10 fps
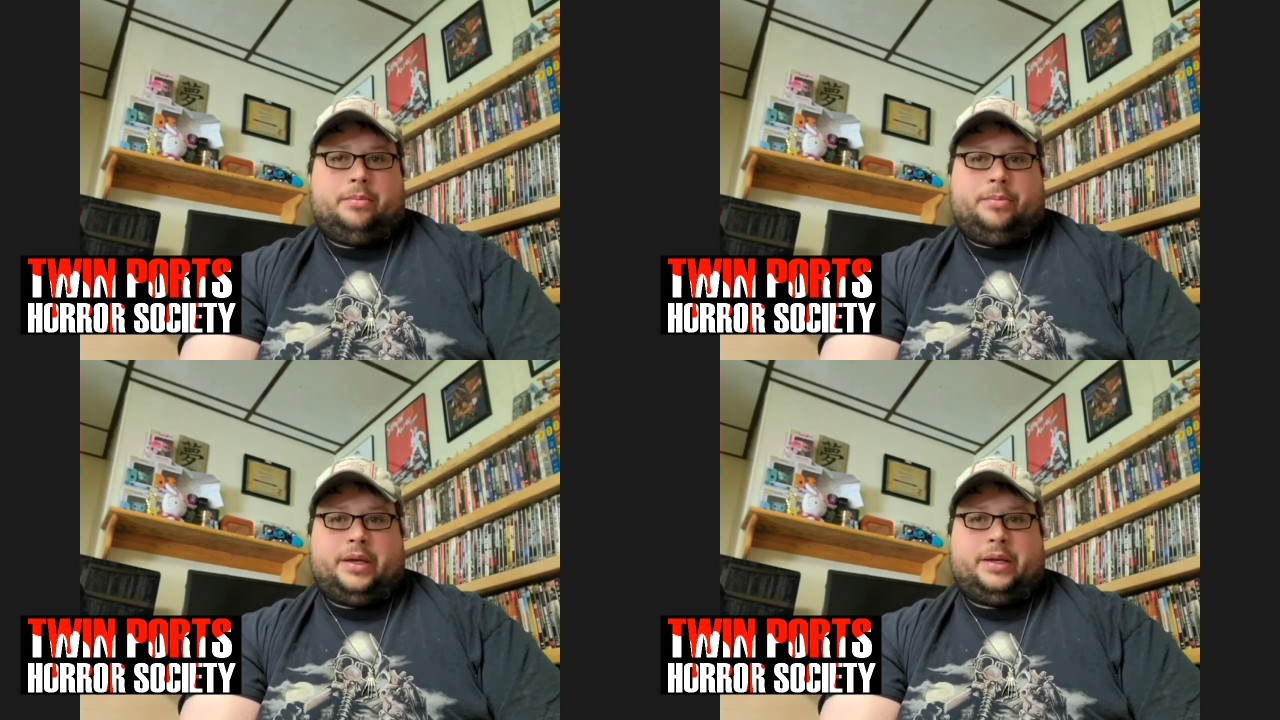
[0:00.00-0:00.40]

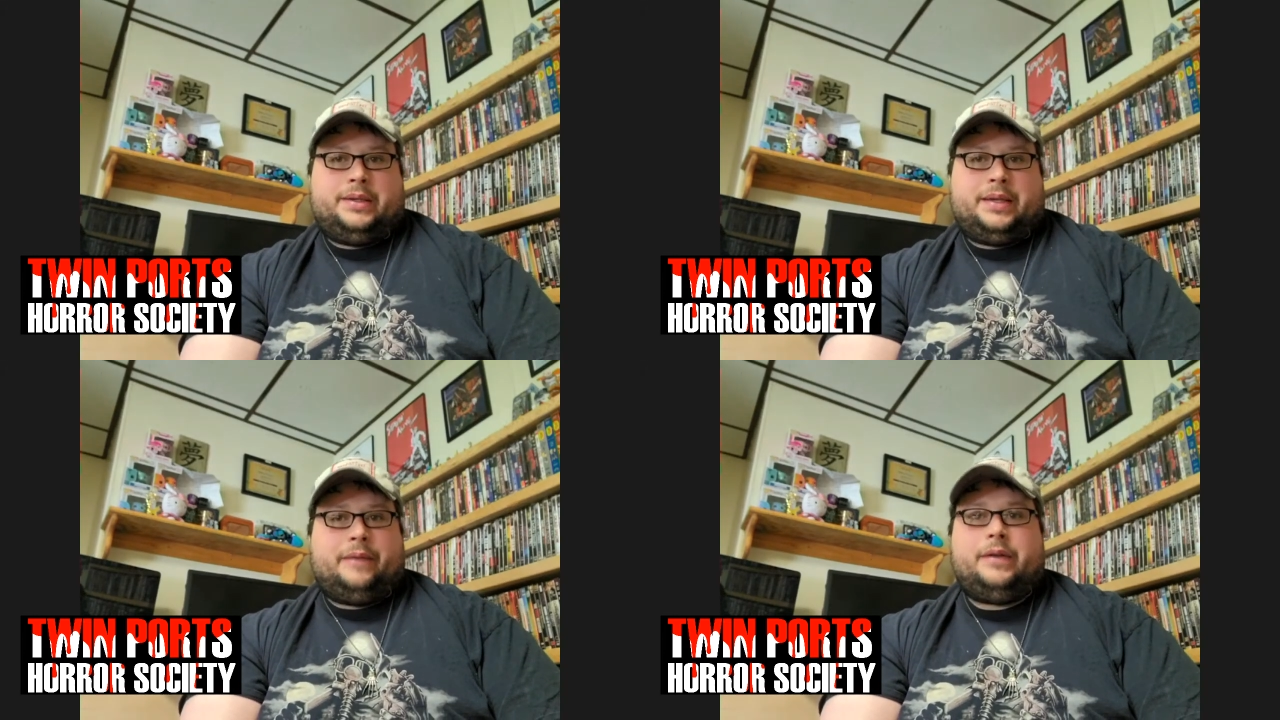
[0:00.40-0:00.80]

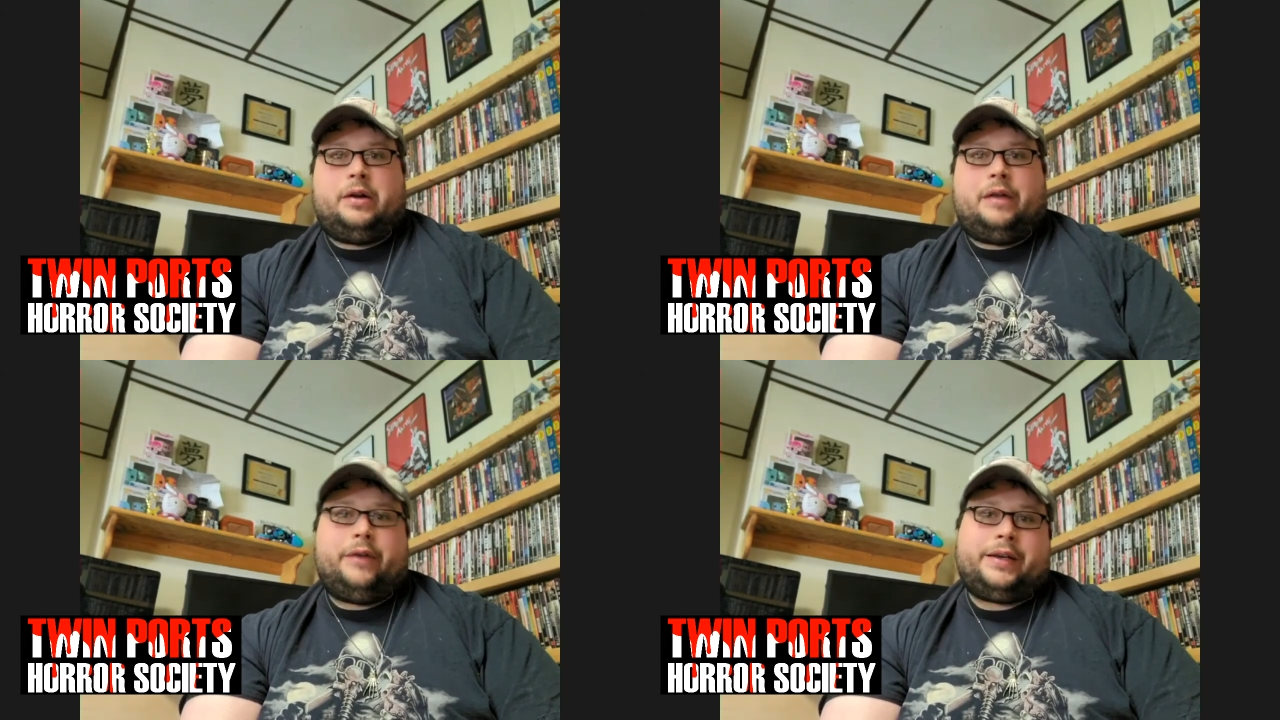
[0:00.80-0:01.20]
Because
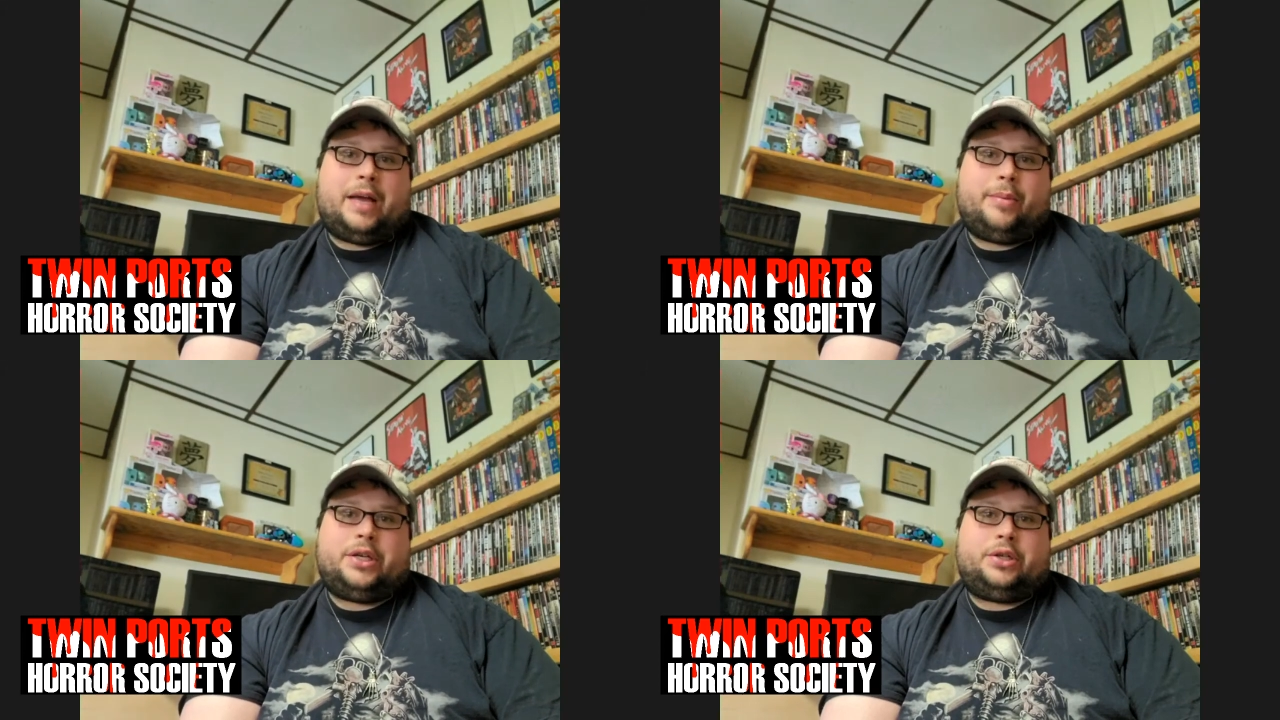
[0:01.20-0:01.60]
every
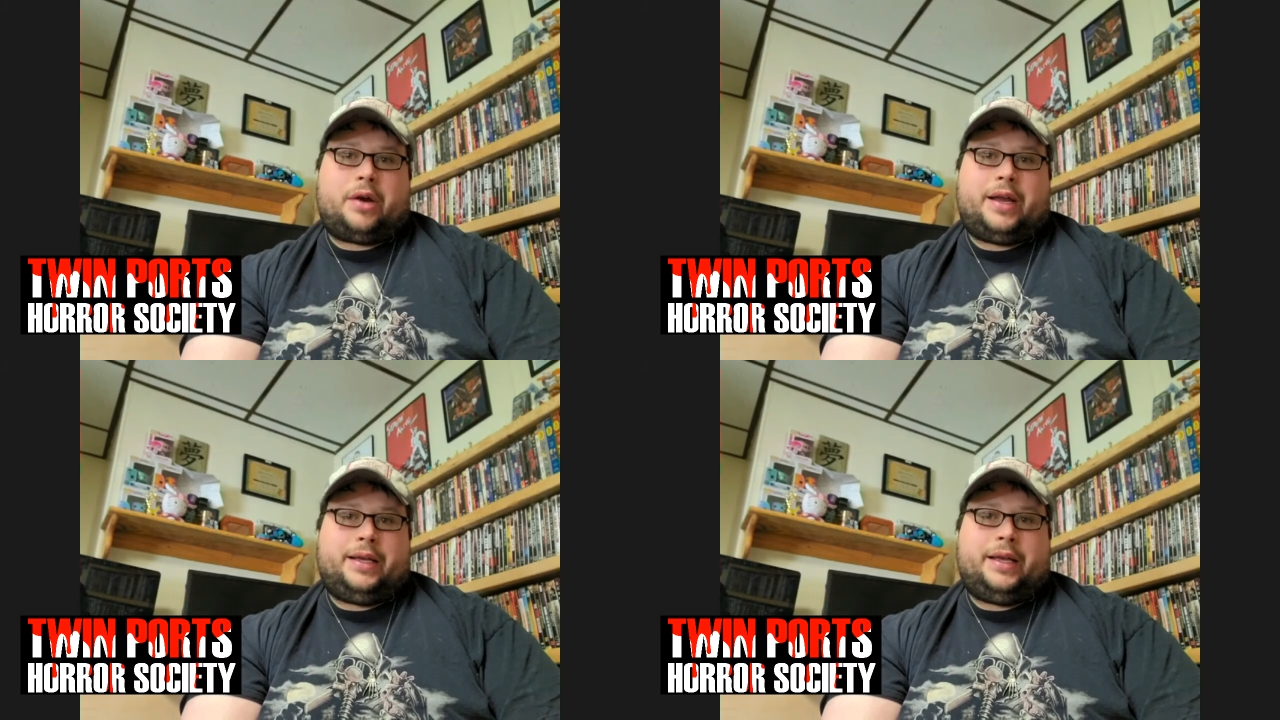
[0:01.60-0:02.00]
time I
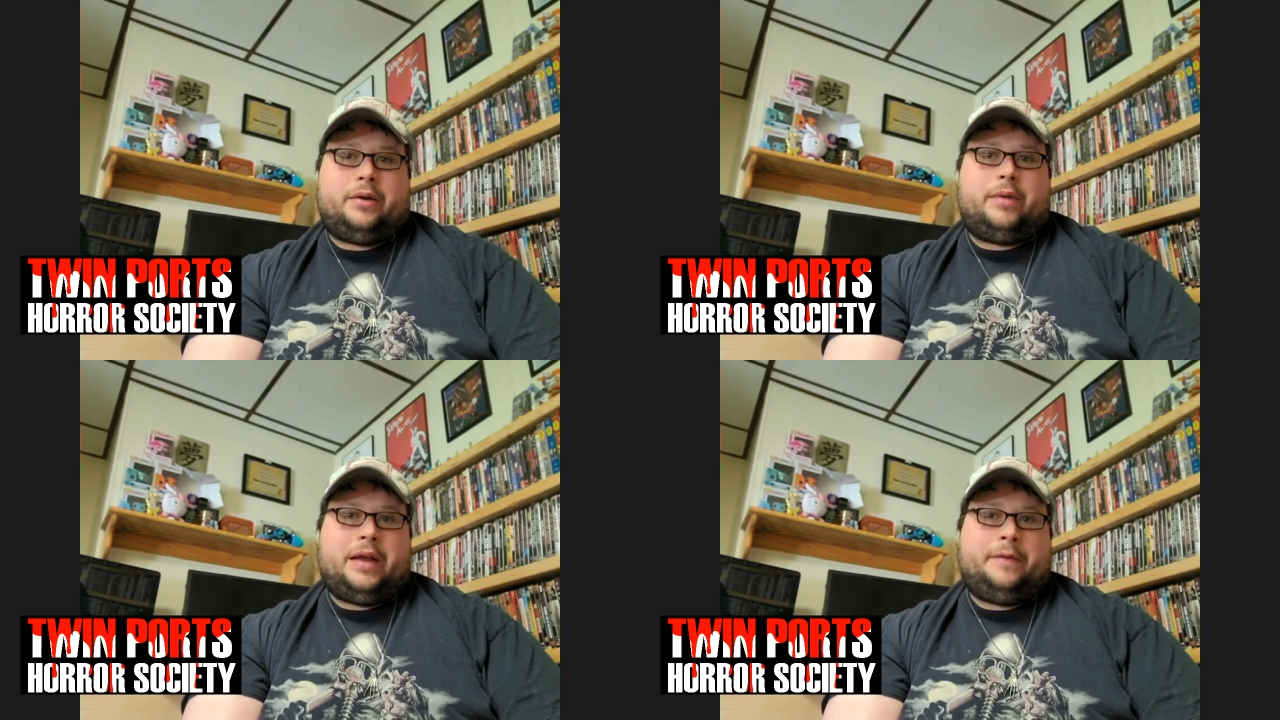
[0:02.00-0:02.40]
tried to get
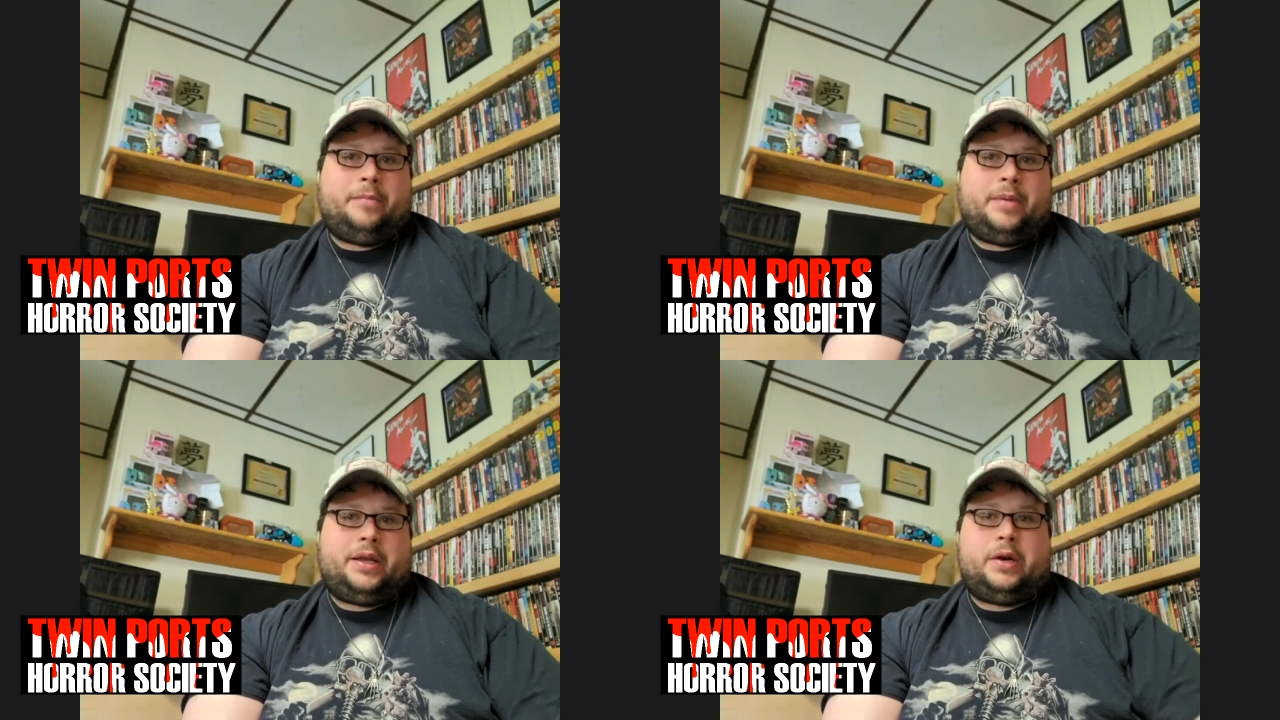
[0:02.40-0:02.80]
away from it,